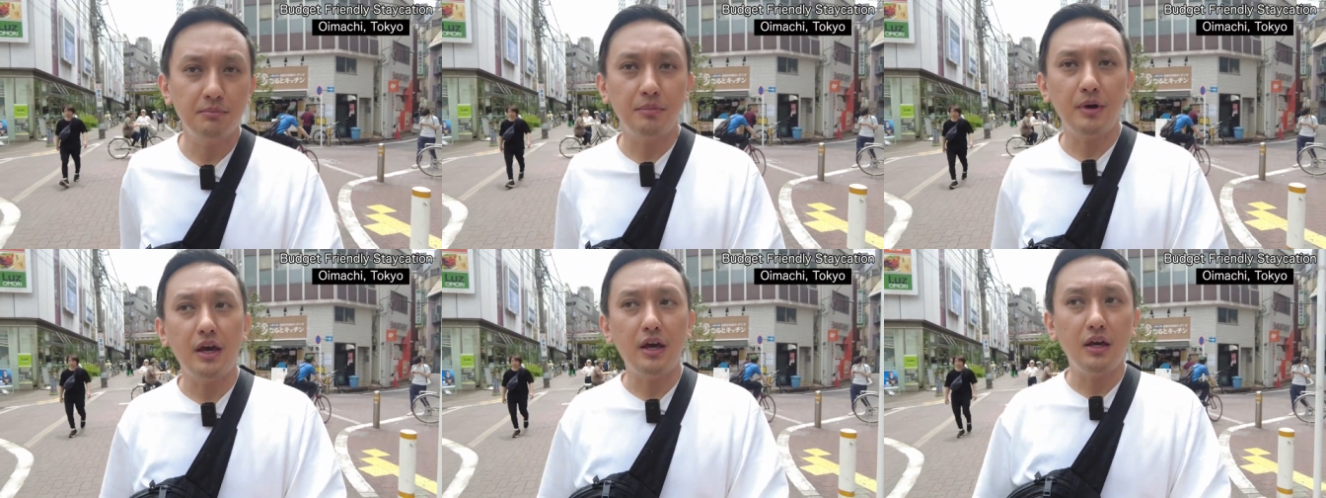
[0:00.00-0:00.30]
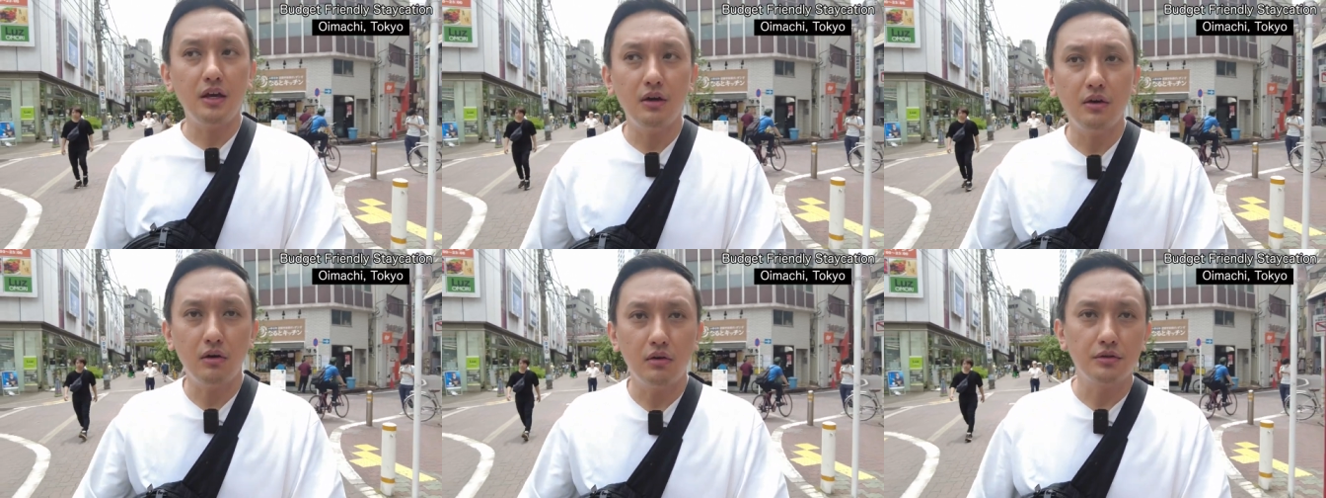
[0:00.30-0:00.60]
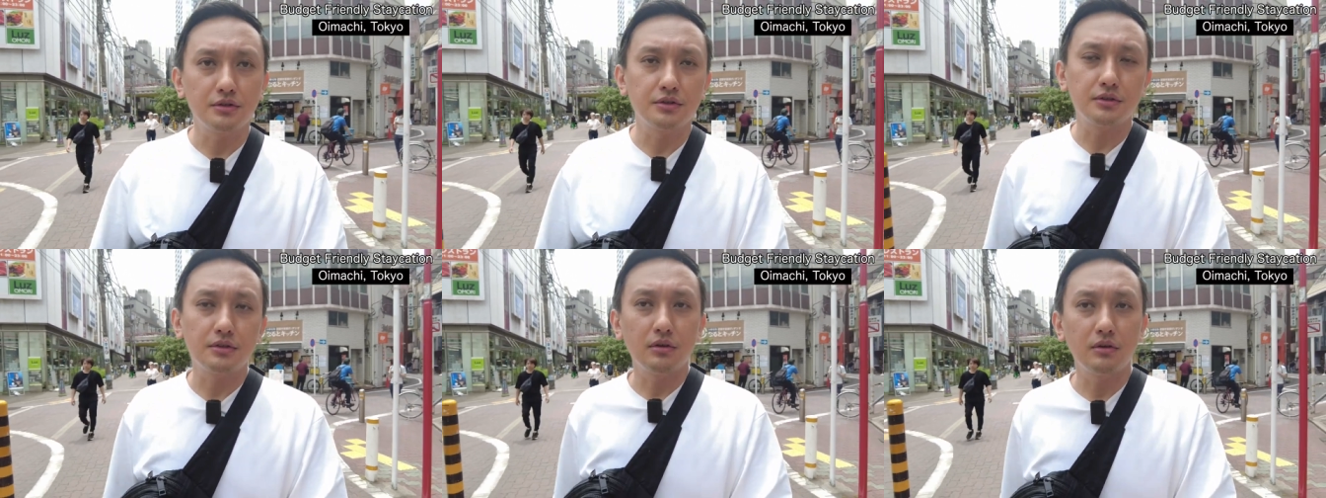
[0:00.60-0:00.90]

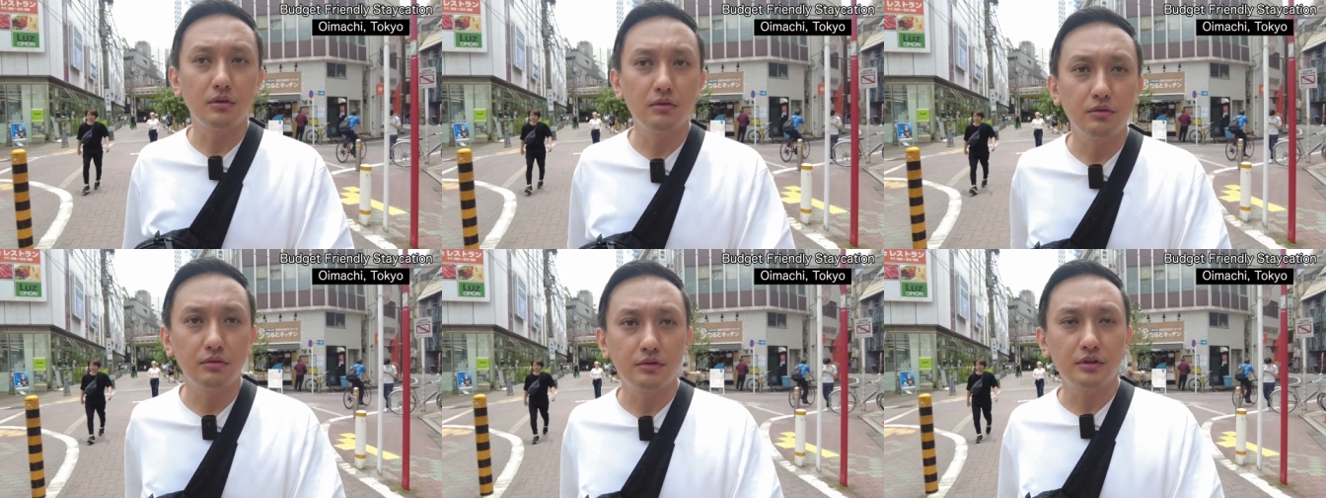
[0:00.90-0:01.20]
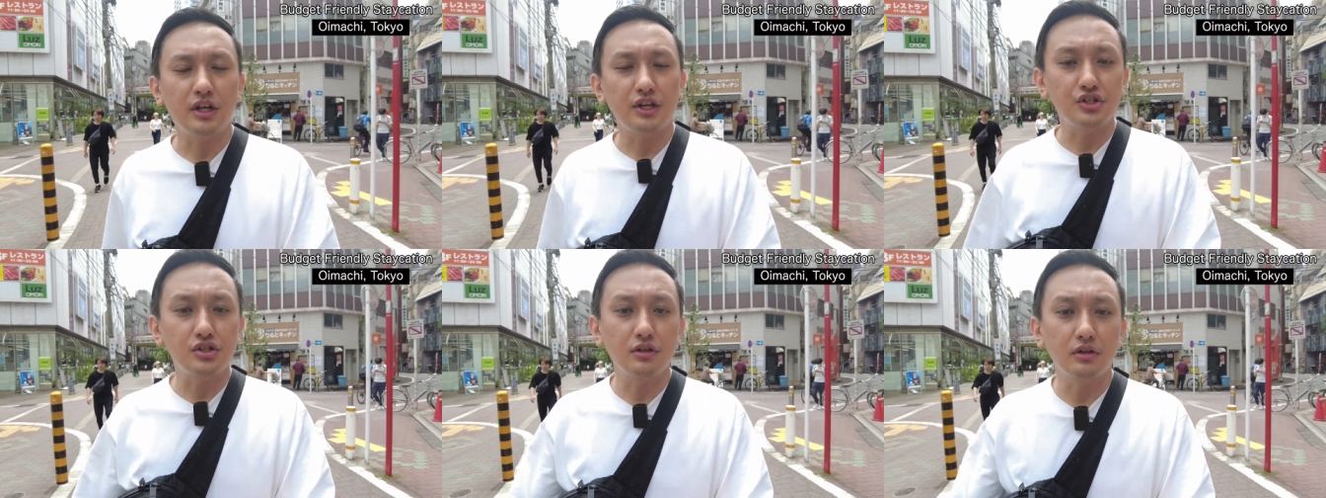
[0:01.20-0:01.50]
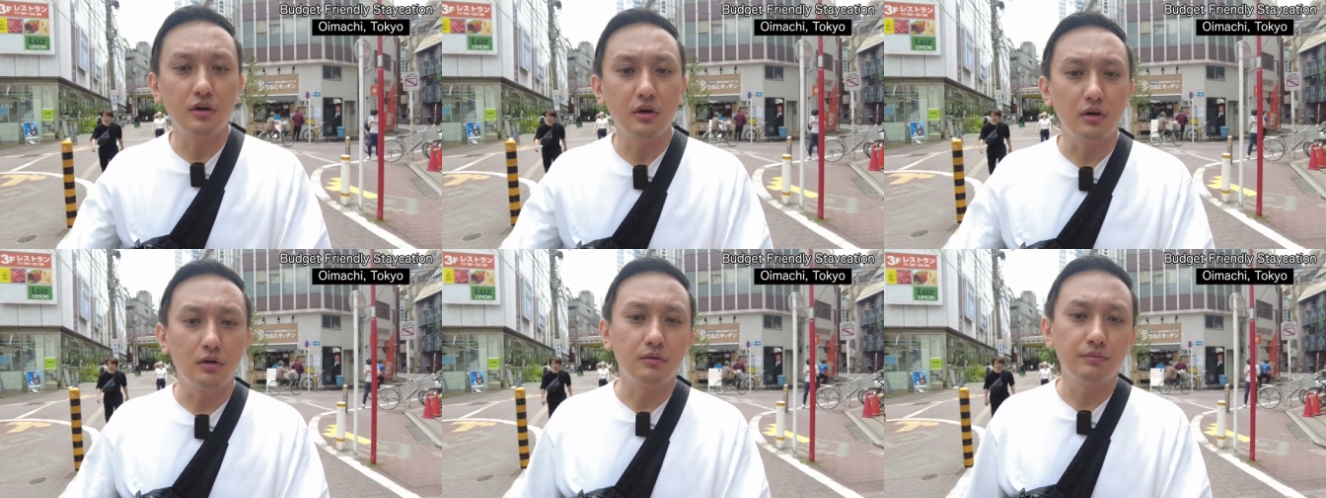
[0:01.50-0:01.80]
Alipay, also
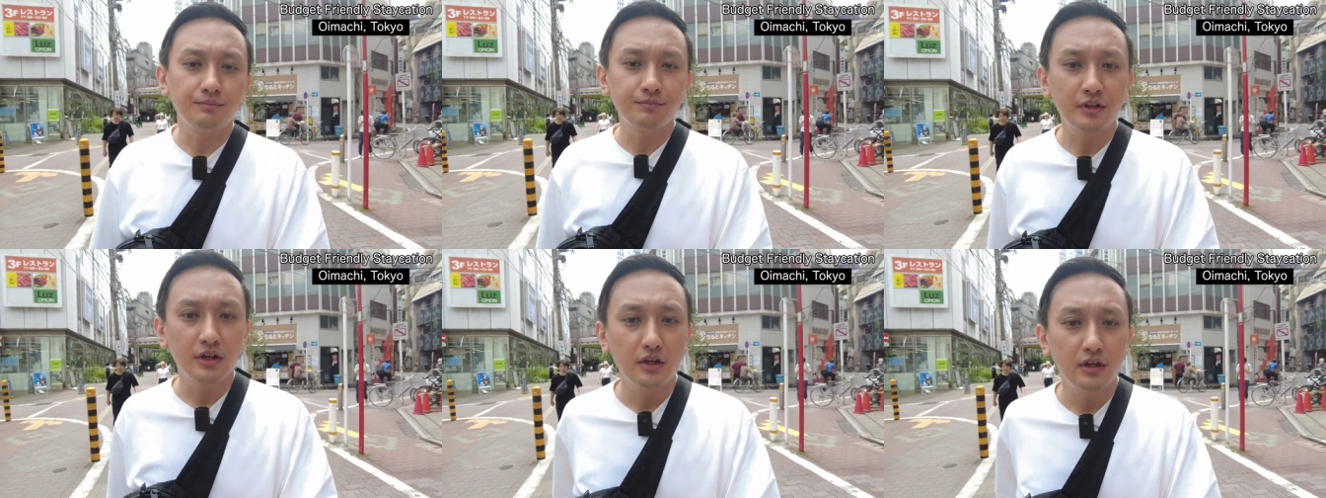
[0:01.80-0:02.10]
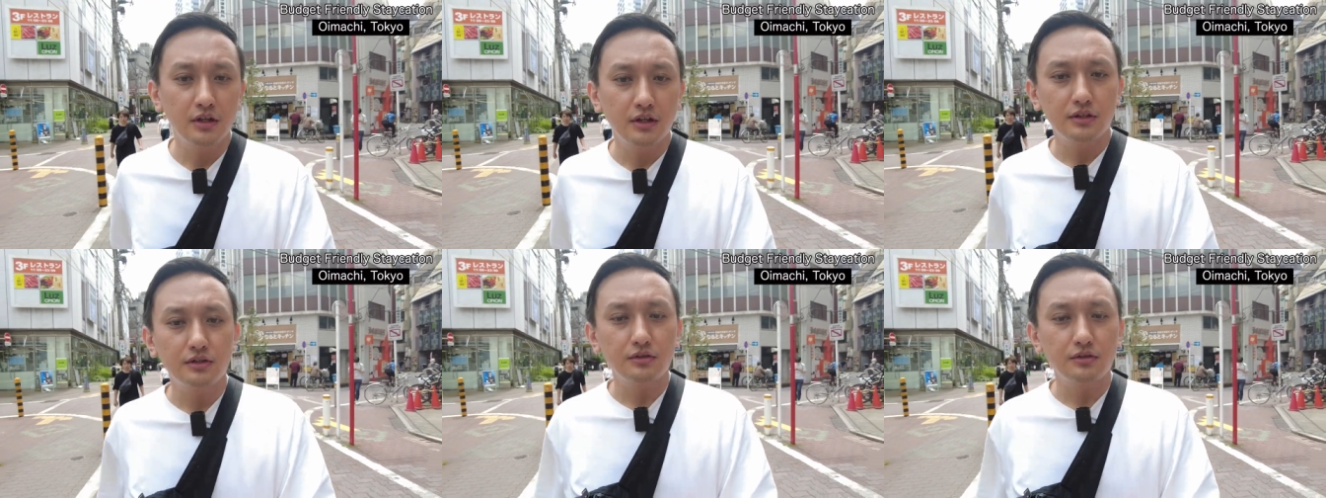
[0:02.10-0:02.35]
Touch and Go.